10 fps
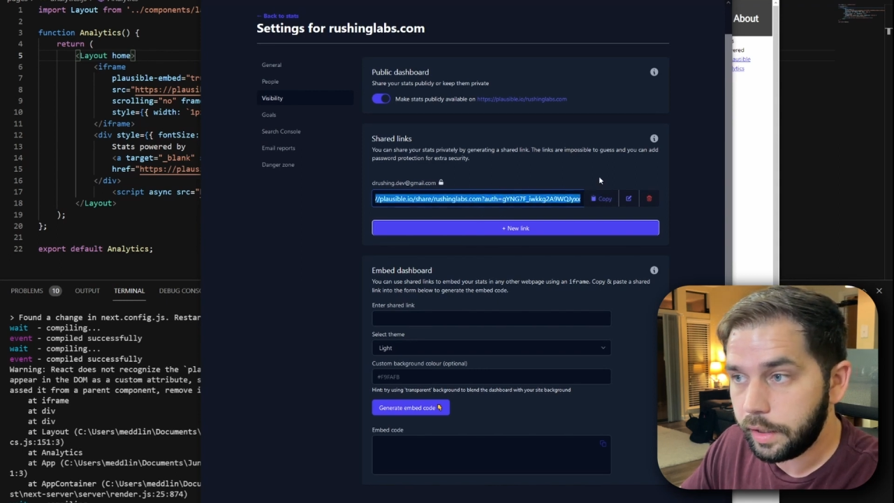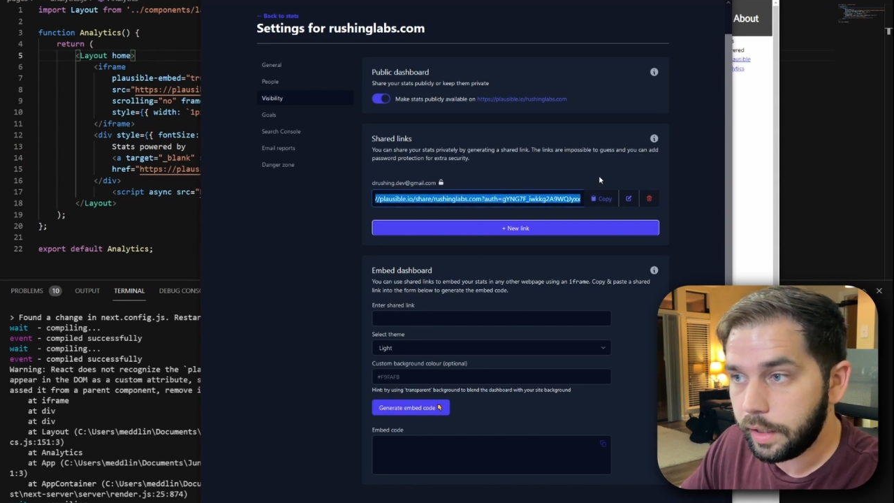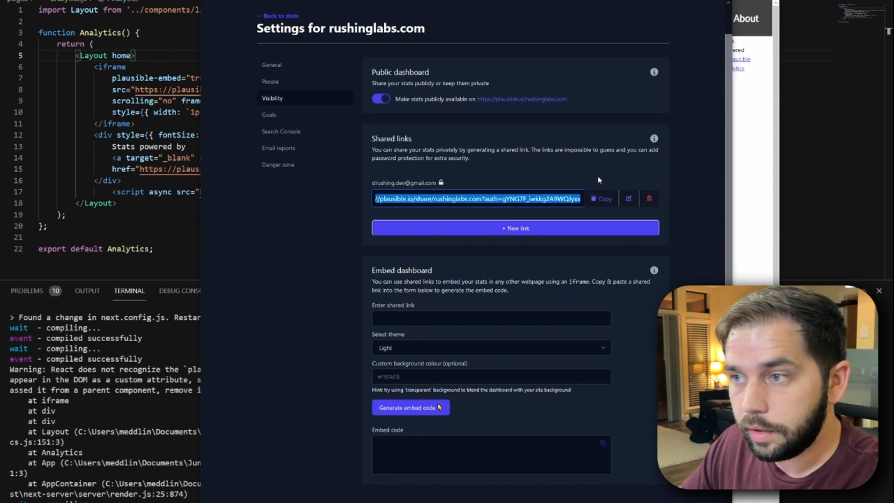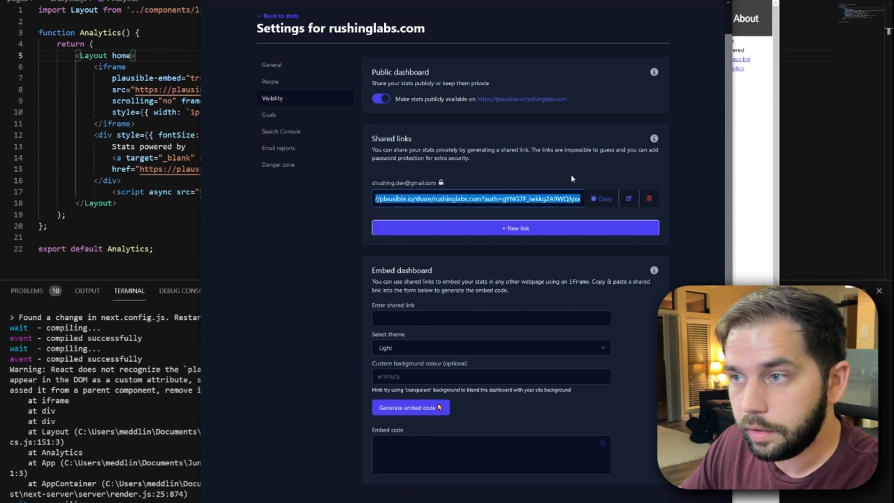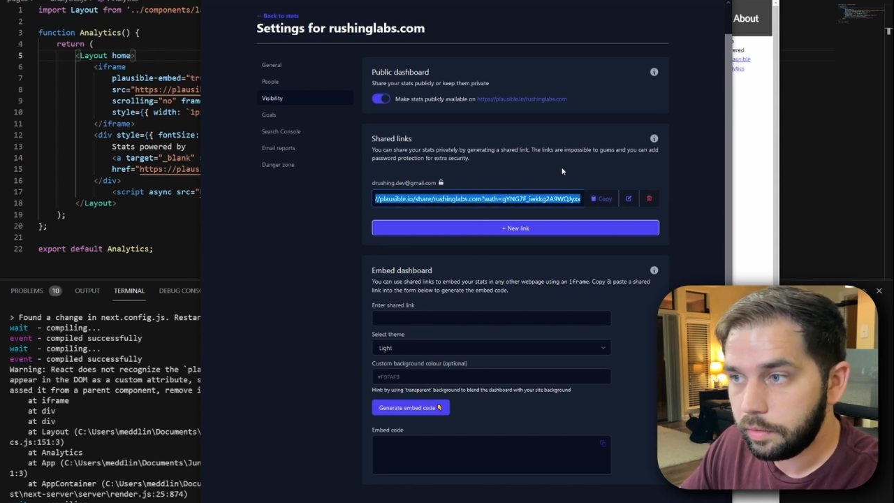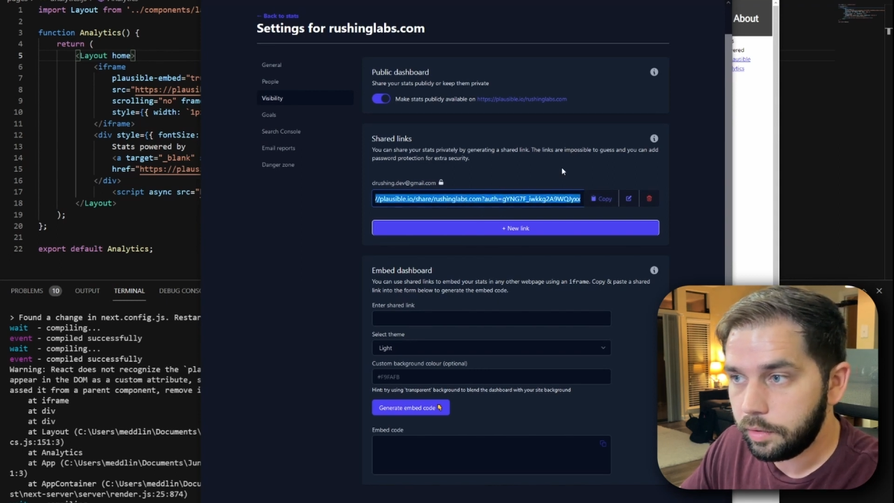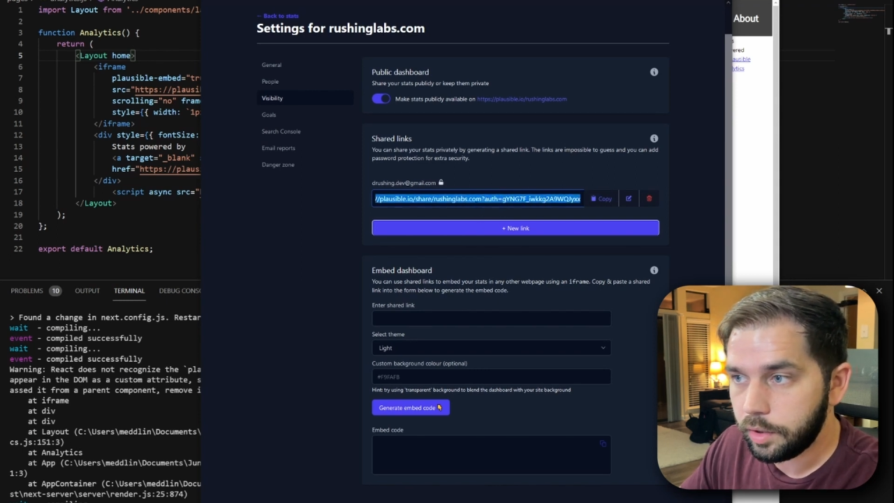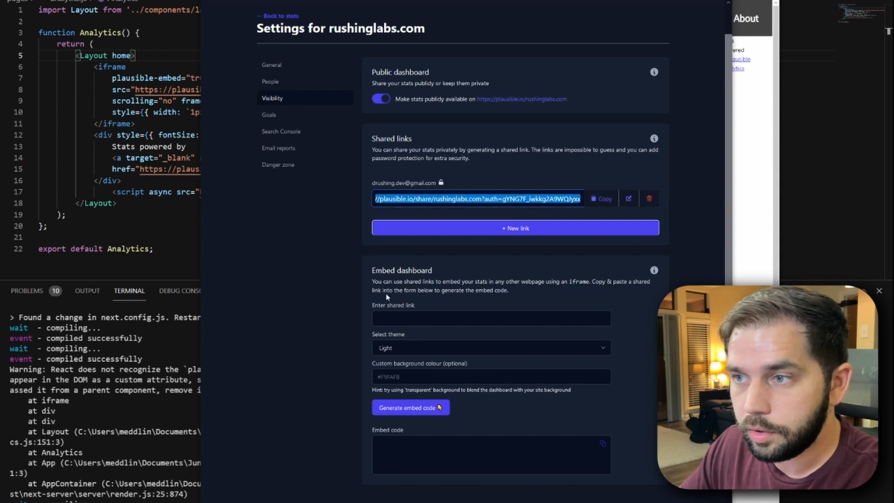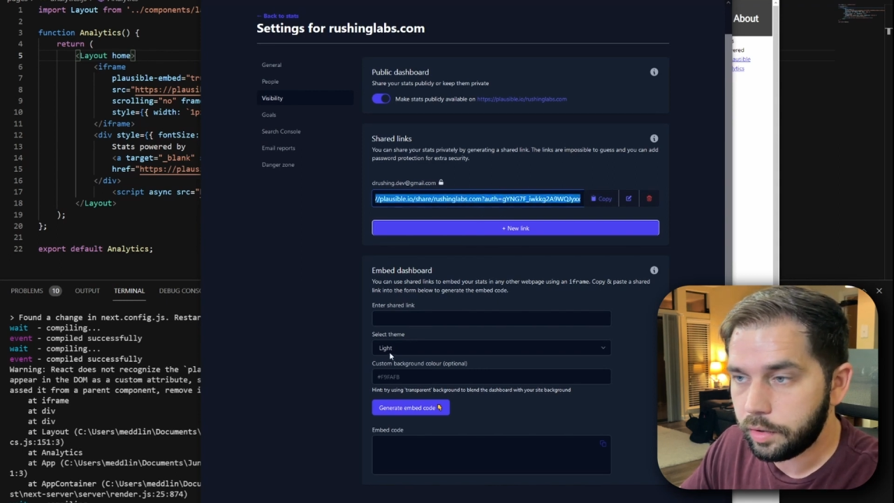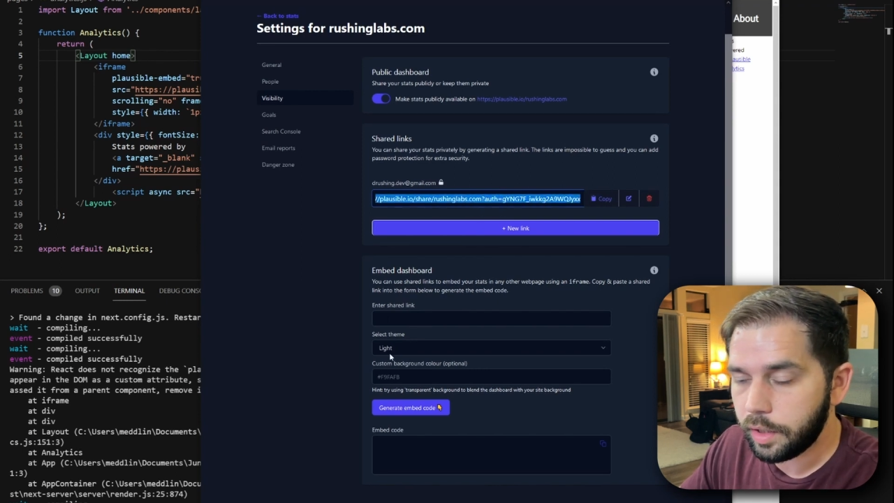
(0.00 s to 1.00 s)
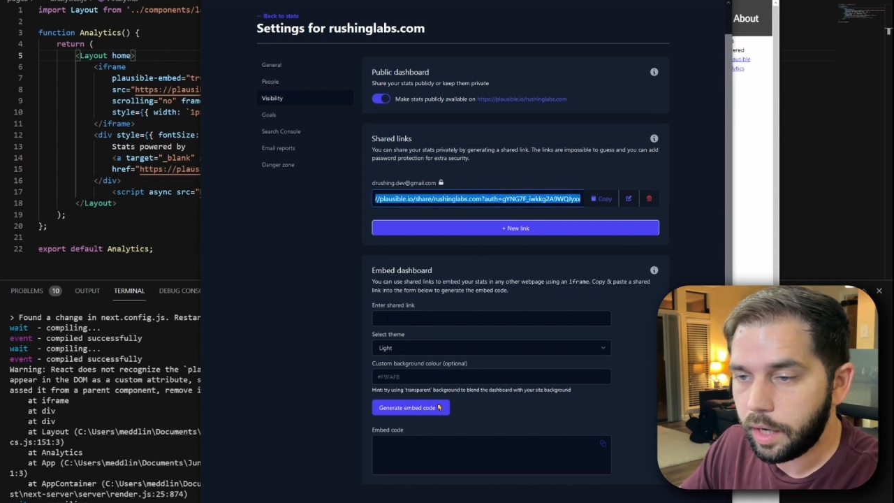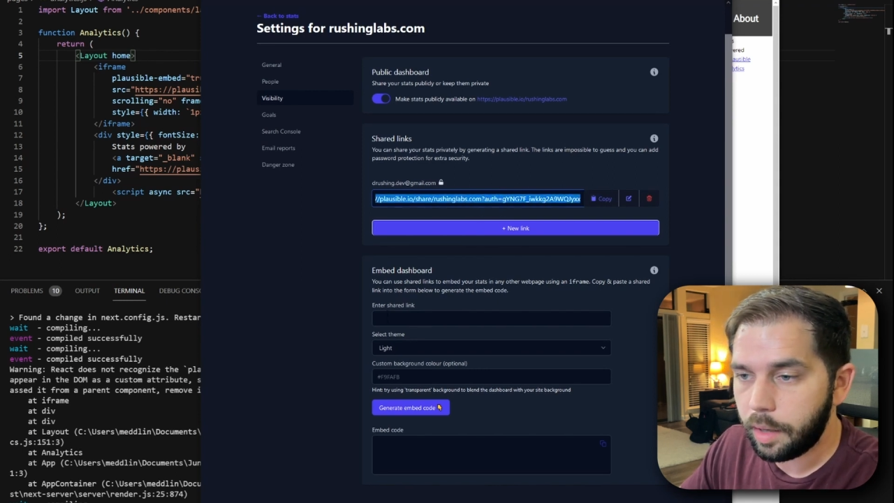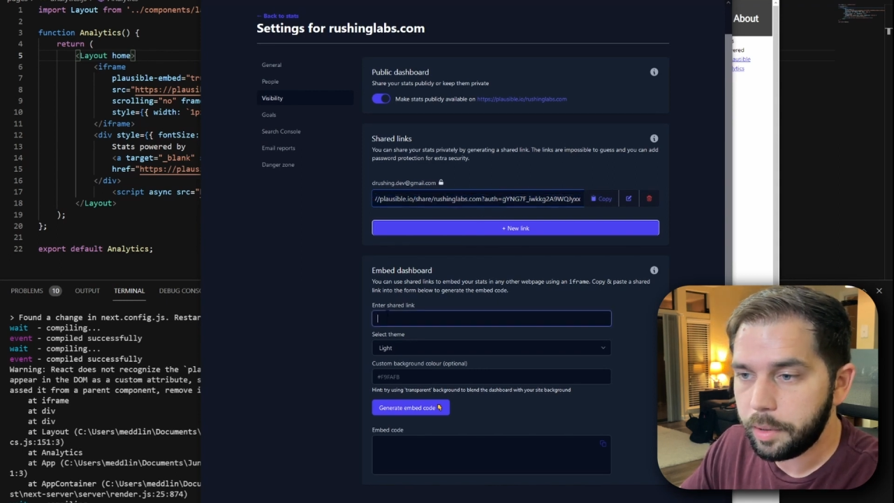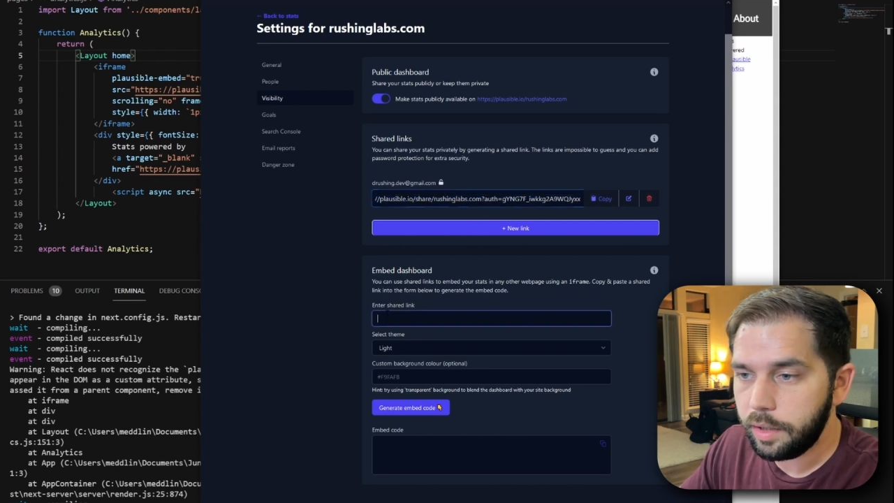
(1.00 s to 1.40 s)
link. Could just click copy.